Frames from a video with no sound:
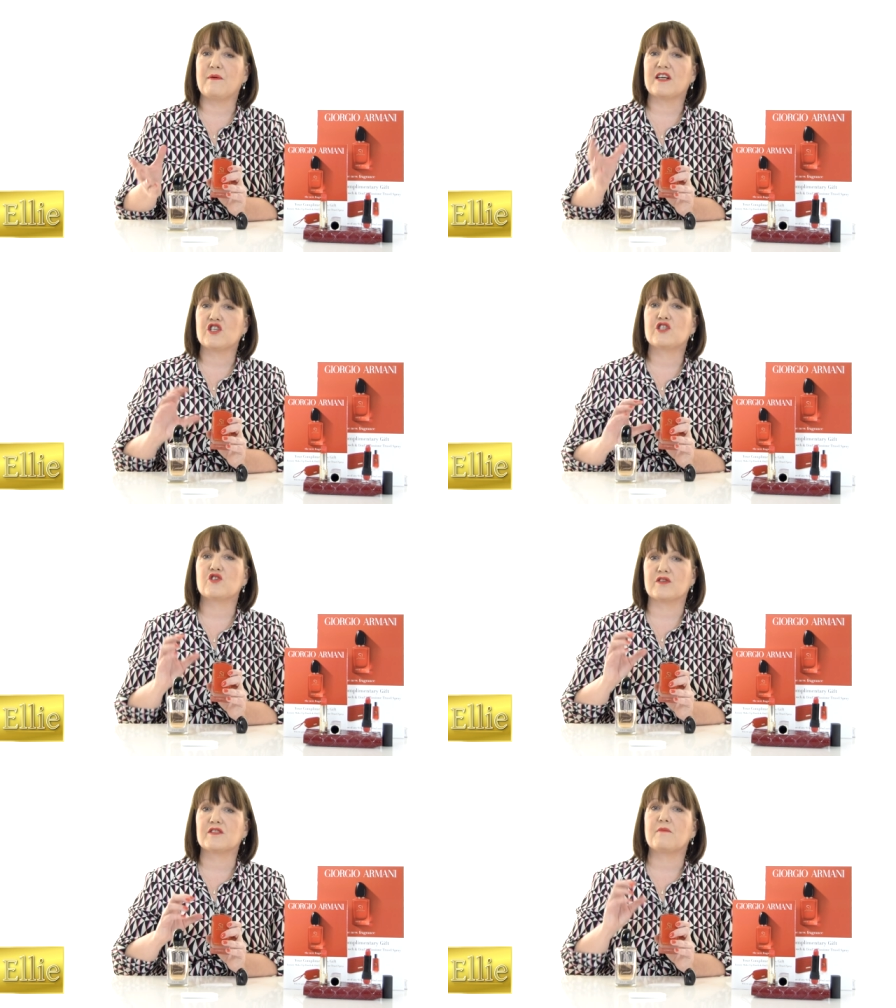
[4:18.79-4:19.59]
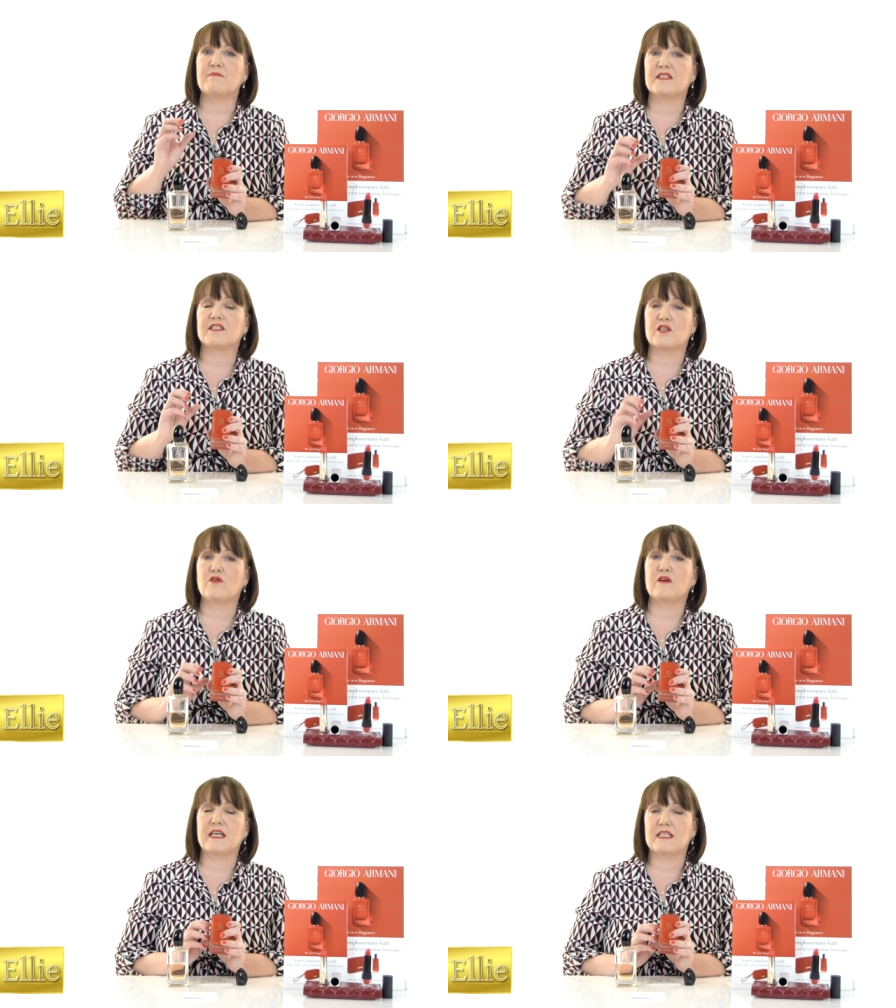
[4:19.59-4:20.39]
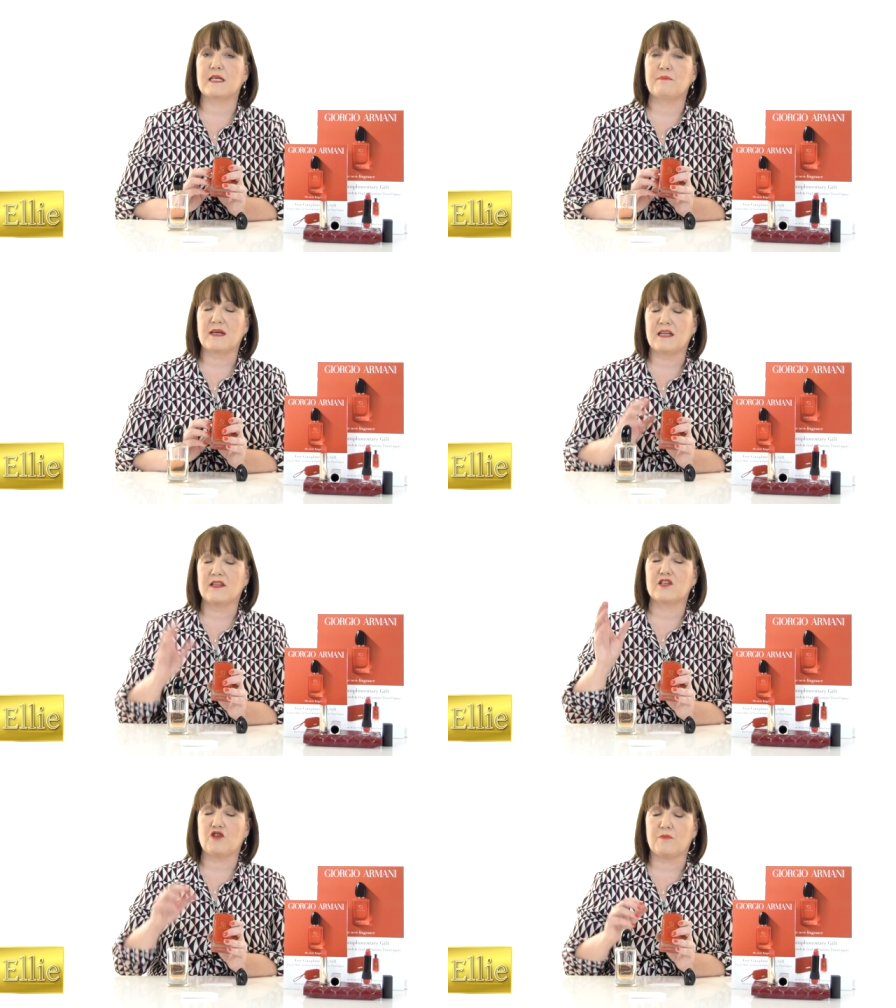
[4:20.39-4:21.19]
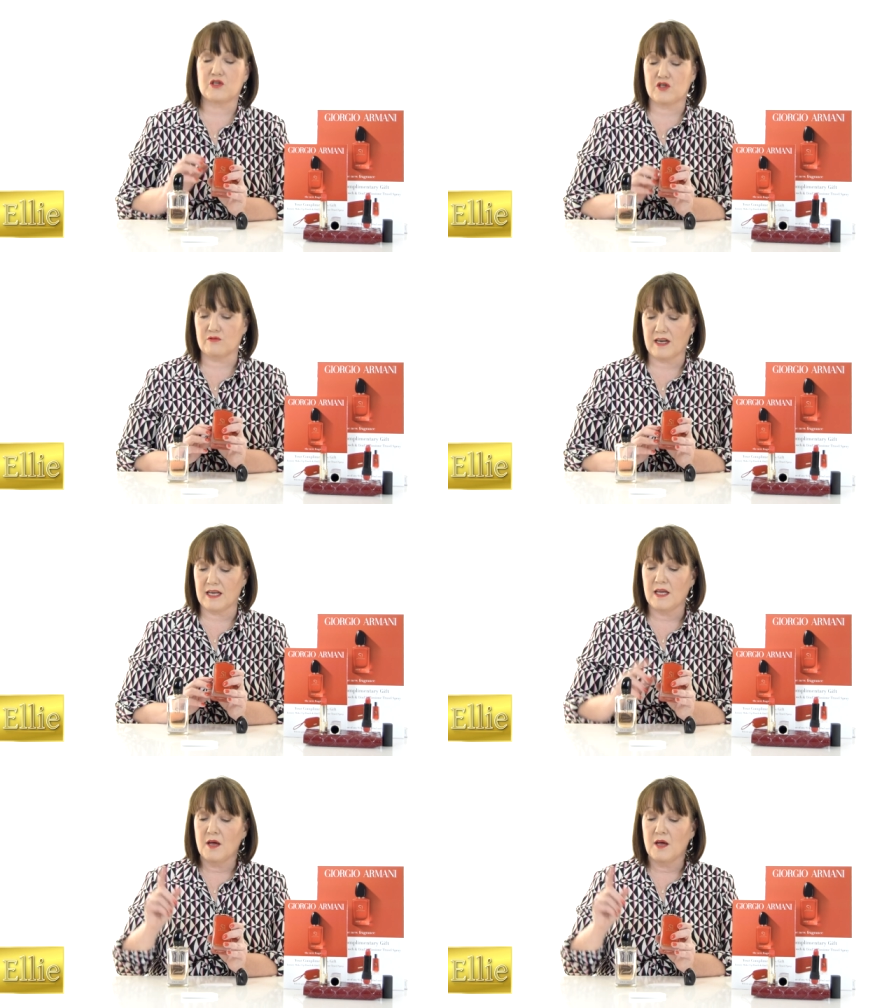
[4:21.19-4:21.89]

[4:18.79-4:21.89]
actually just Miss Dior EDP, they dropped the Cherie,